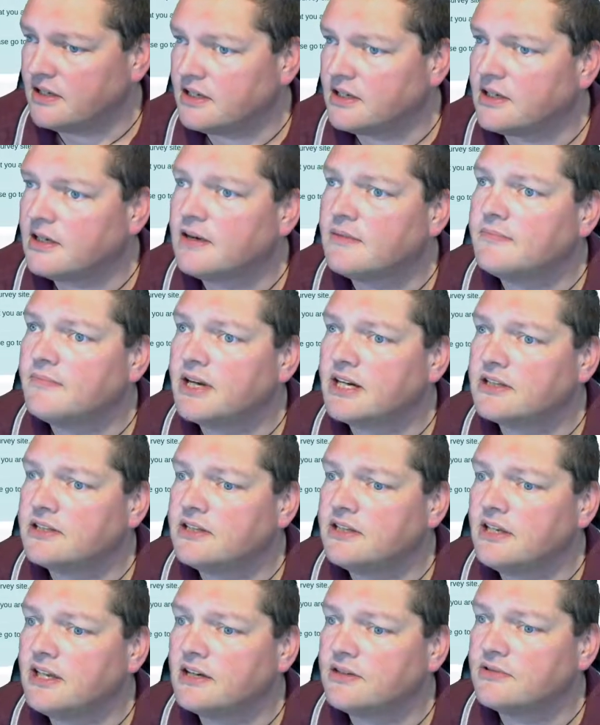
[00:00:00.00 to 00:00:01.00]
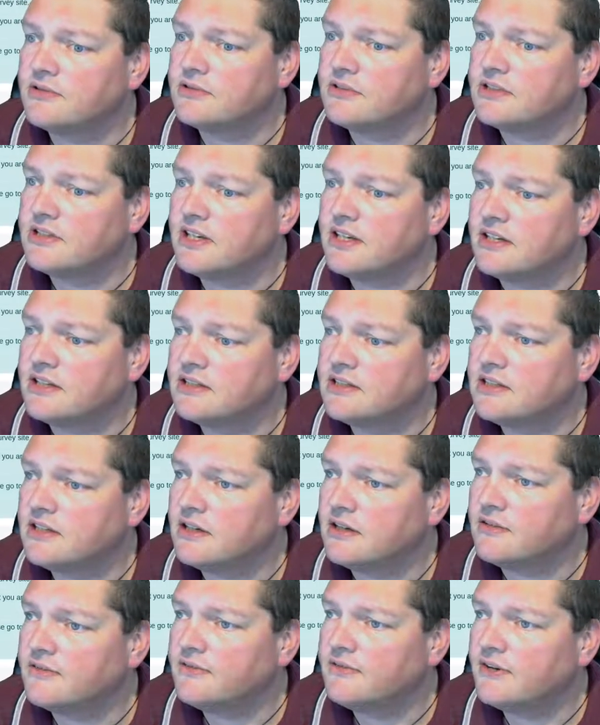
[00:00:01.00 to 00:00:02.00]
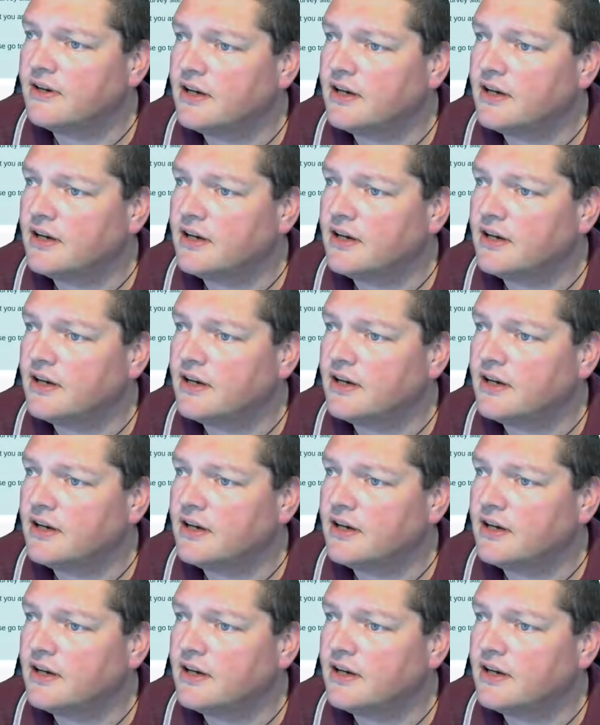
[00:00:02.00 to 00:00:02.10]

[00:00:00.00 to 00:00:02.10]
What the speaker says: come back to the actual site itself,